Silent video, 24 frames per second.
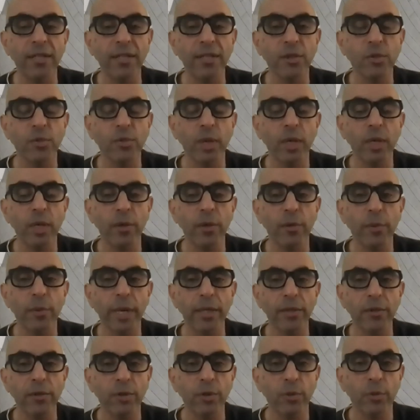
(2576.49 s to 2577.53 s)
its way, way
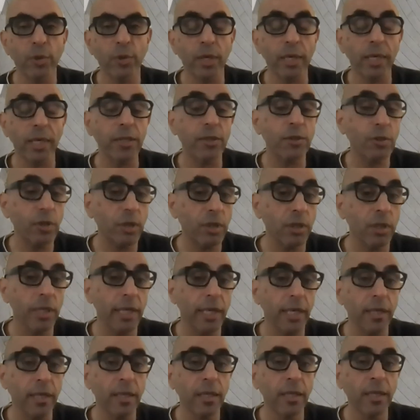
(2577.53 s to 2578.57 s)
into the work. And
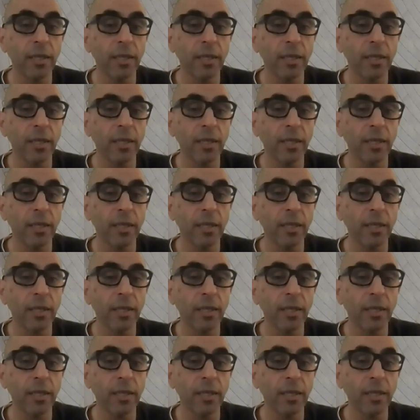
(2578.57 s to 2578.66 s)
certainly